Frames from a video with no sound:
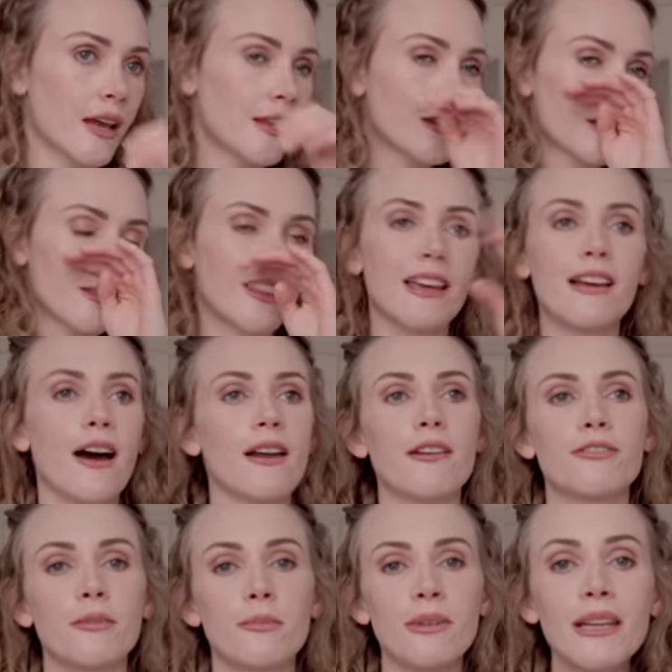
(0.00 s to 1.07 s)
I think that they got it
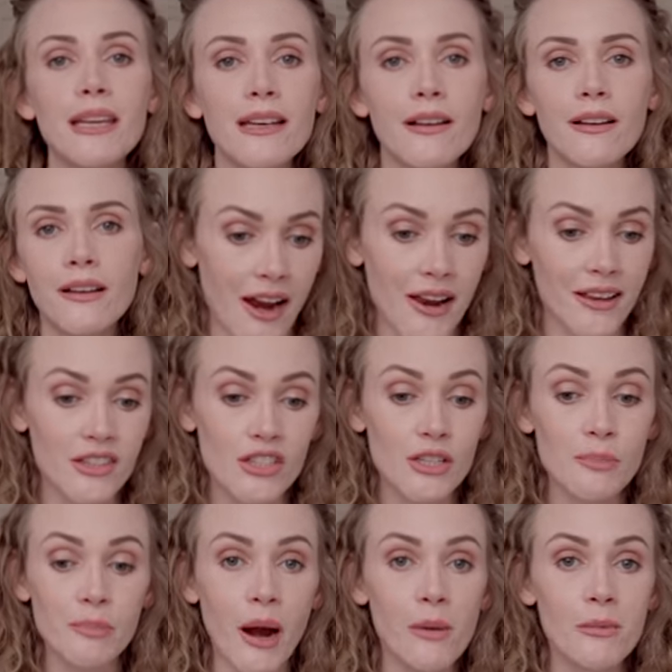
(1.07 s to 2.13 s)
from Lidl. It
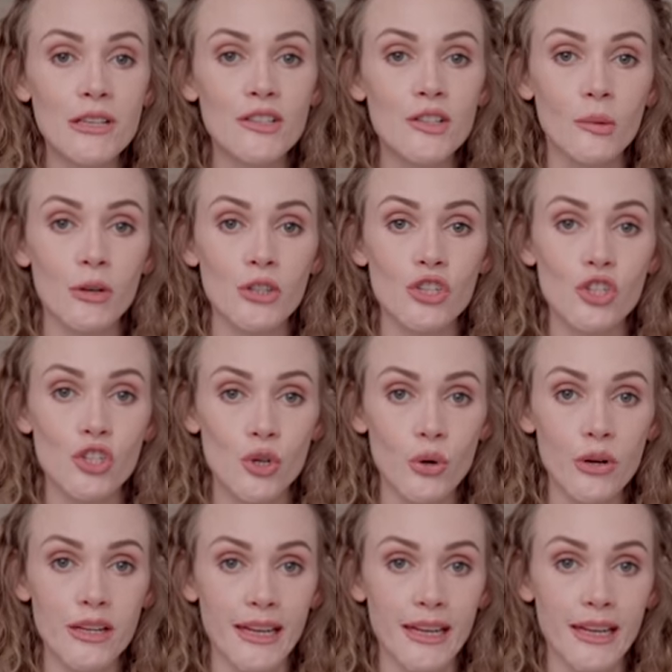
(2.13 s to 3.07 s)
just brought me so much joy.